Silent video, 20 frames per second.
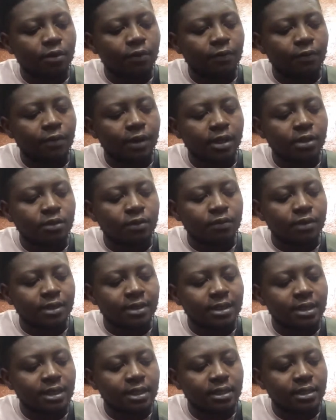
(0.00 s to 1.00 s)
fret of the
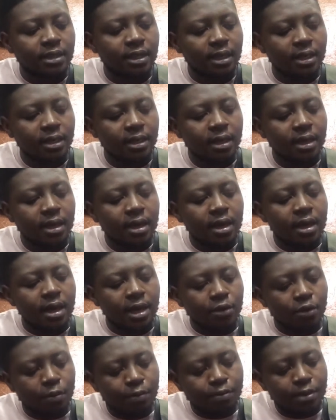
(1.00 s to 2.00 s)
6th string,
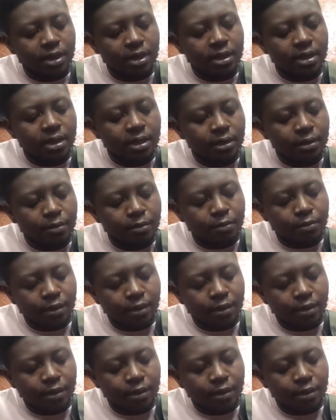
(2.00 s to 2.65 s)
and your pinky